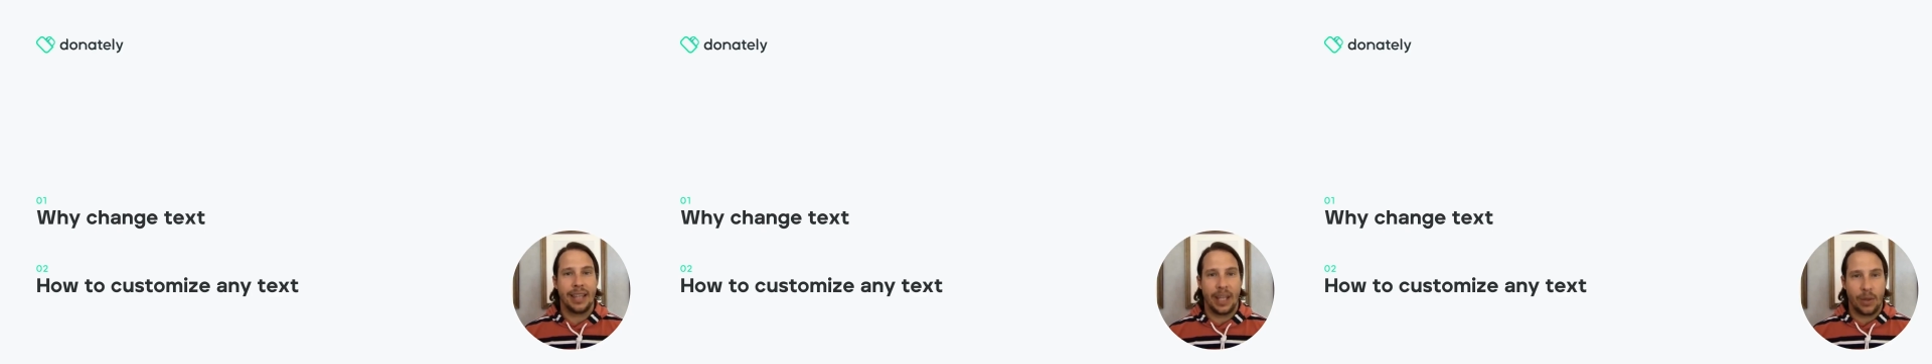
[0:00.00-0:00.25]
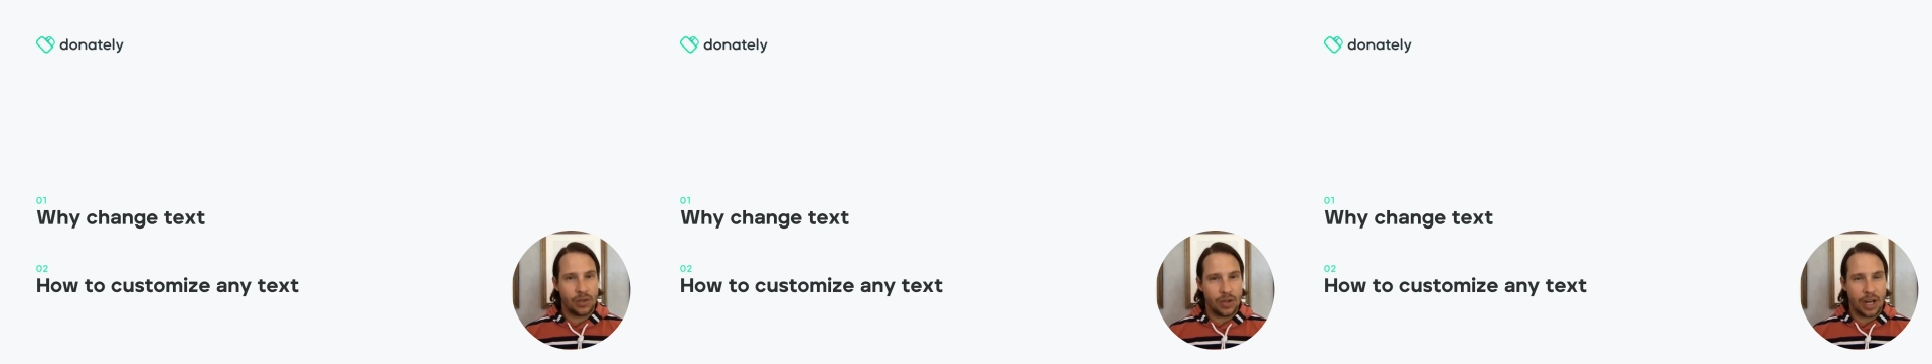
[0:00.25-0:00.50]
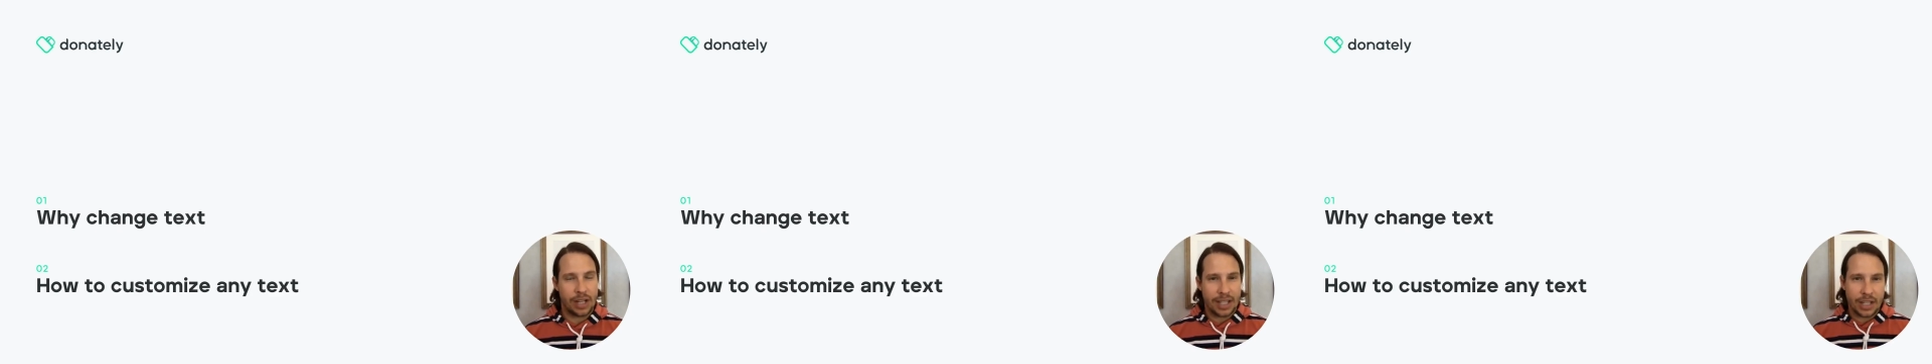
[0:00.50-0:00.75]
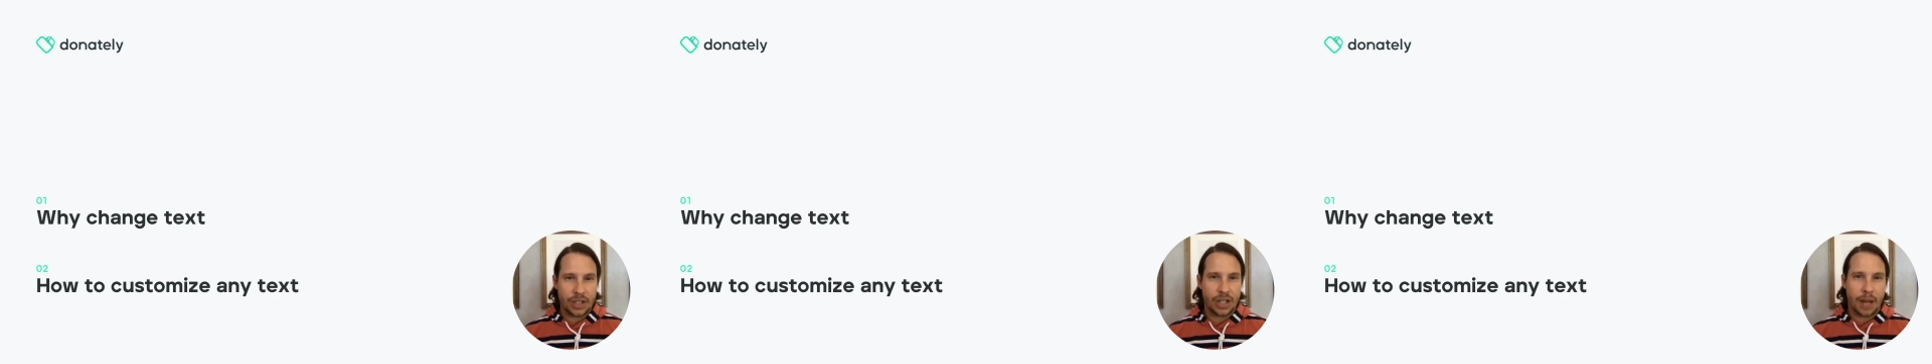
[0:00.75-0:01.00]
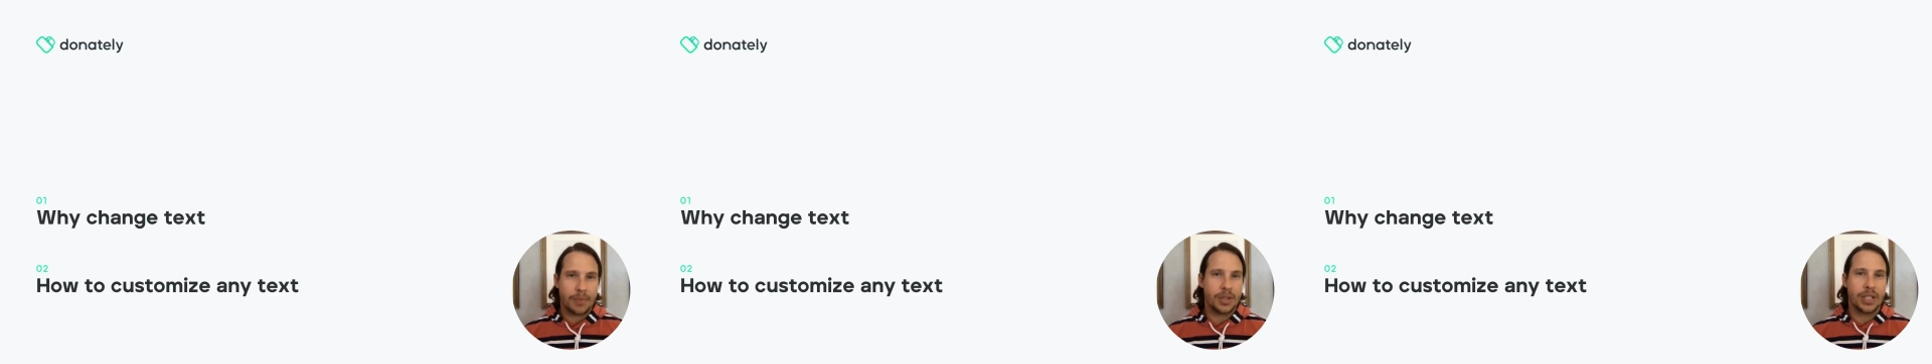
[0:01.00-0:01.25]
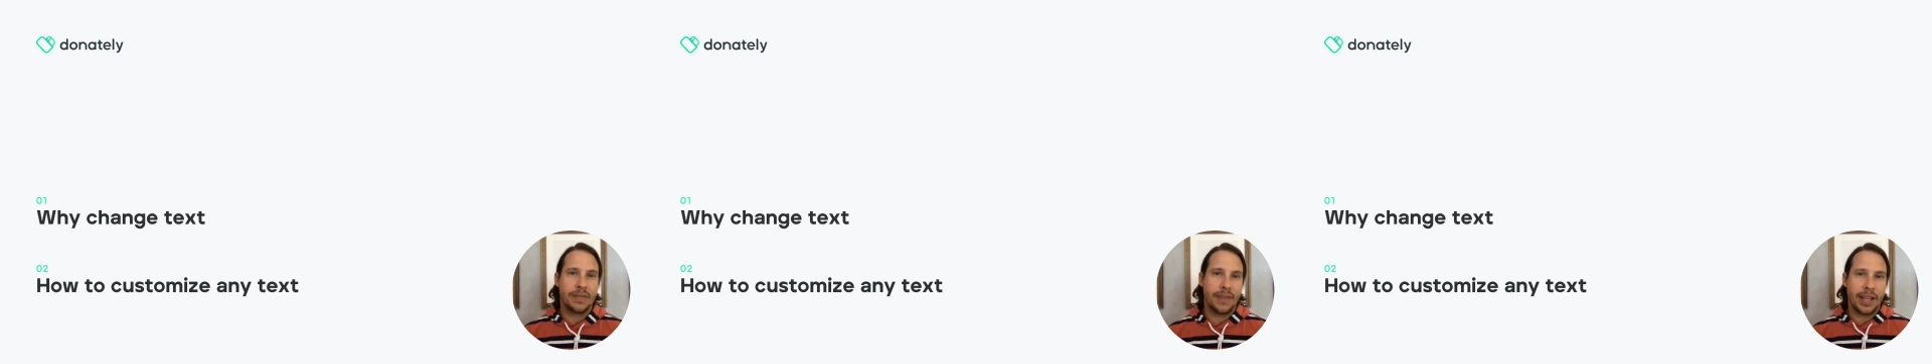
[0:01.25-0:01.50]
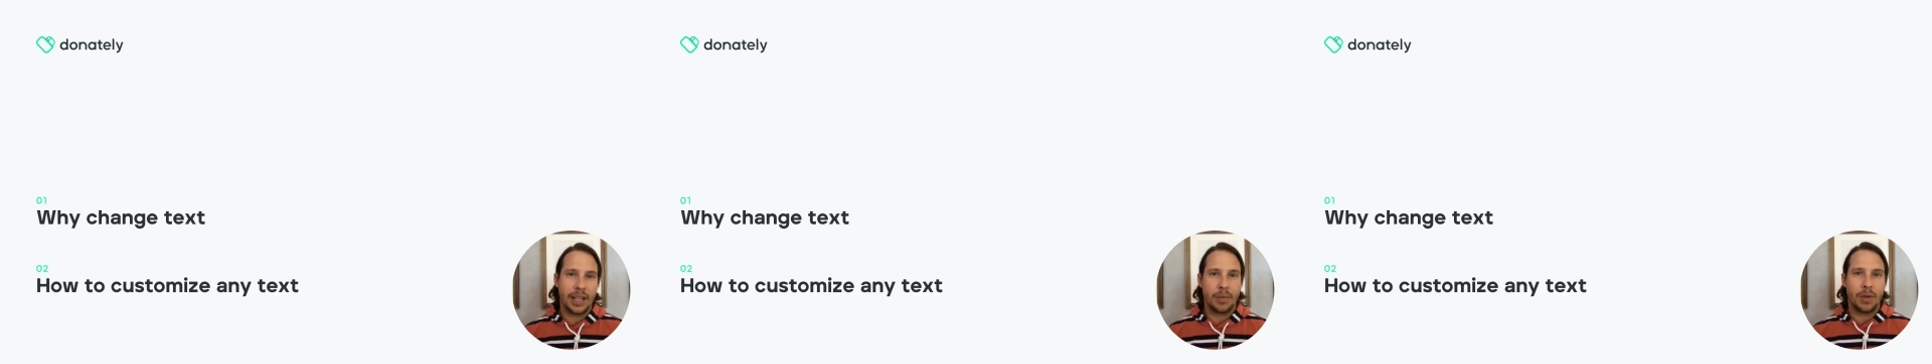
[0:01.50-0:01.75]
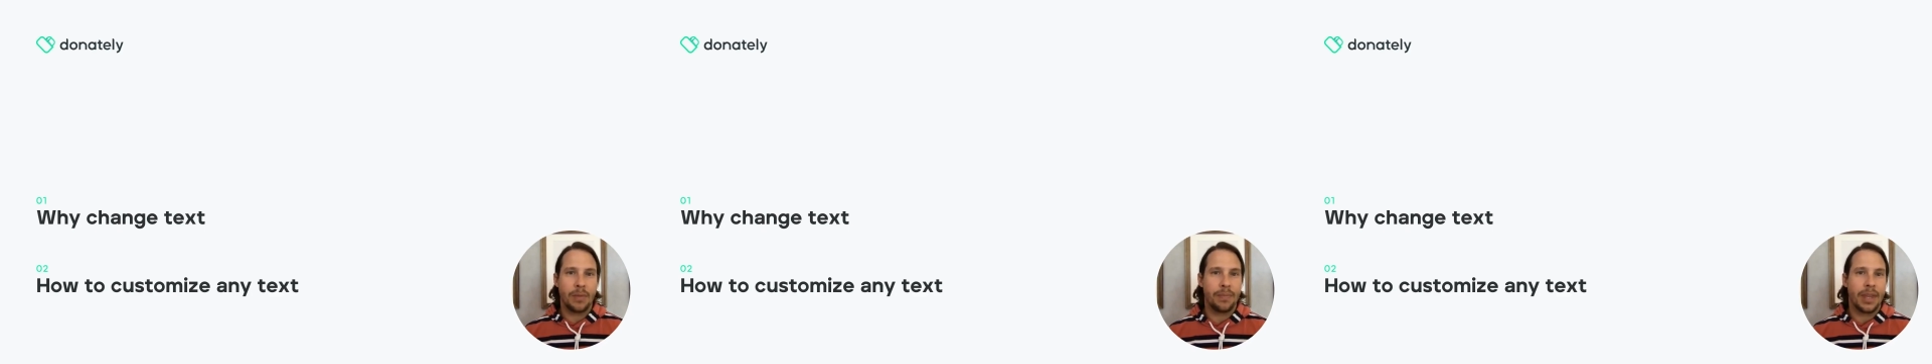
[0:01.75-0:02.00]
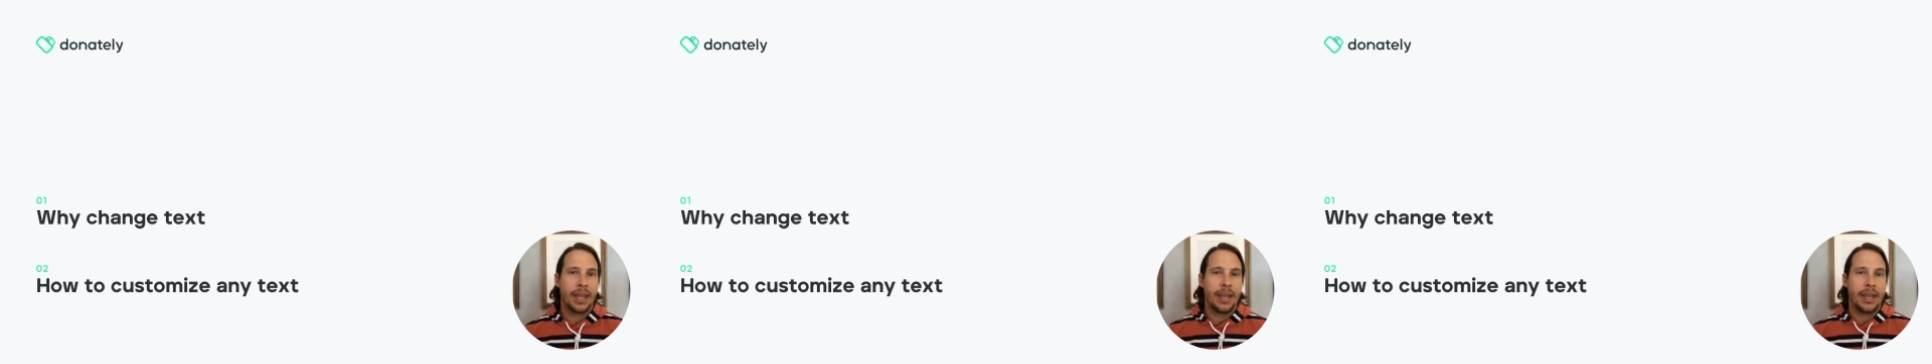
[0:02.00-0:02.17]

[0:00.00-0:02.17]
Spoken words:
language translation options available,